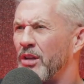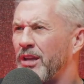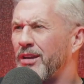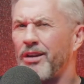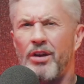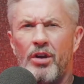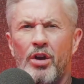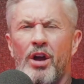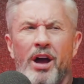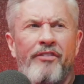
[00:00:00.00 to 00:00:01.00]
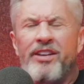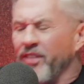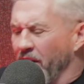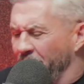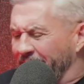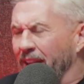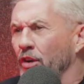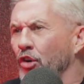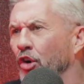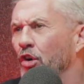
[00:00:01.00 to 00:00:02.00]
Like, even if I get
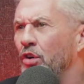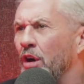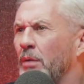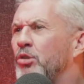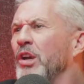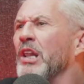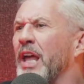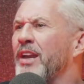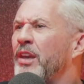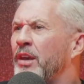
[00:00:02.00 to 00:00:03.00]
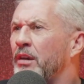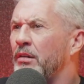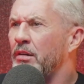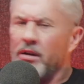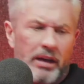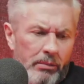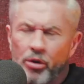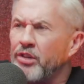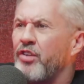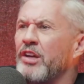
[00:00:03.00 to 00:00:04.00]
it wrong, I'm going to learn and I'm
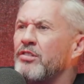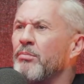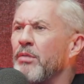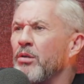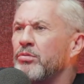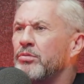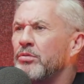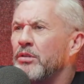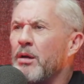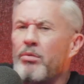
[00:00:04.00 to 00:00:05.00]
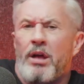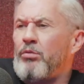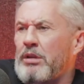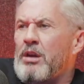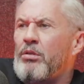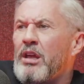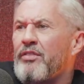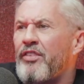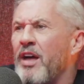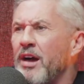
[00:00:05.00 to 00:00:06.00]
going to try something else. And then I'll learn
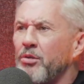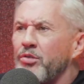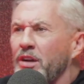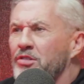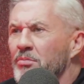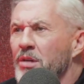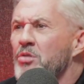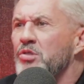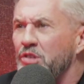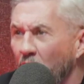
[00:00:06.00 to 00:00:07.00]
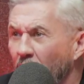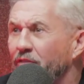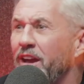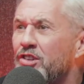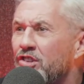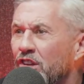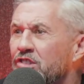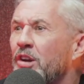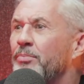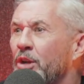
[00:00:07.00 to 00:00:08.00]
for that and I'll try something else until eventually
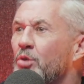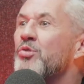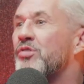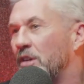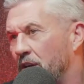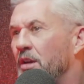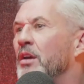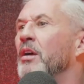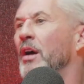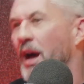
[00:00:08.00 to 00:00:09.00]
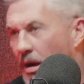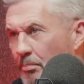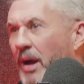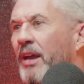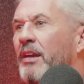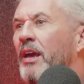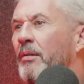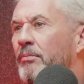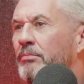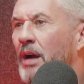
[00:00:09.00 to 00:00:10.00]
somebody goes, I'm buying into it.
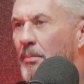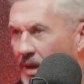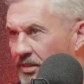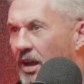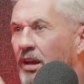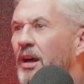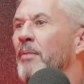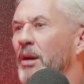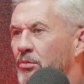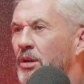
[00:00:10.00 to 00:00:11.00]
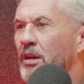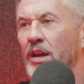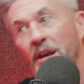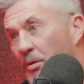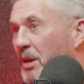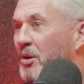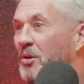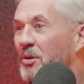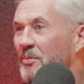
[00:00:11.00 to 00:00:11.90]
I'm in there. I'm in with you, and then away you go.